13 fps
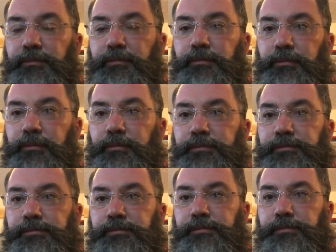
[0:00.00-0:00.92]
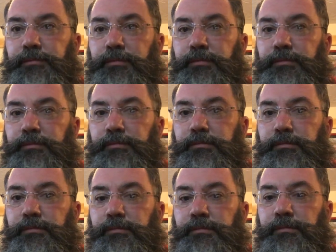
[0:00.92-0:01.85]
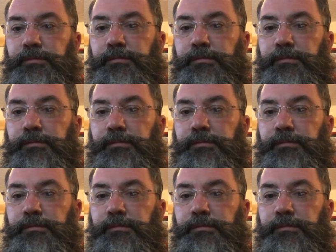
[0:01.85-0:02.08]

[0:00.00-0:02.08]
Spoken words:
Nothing is said.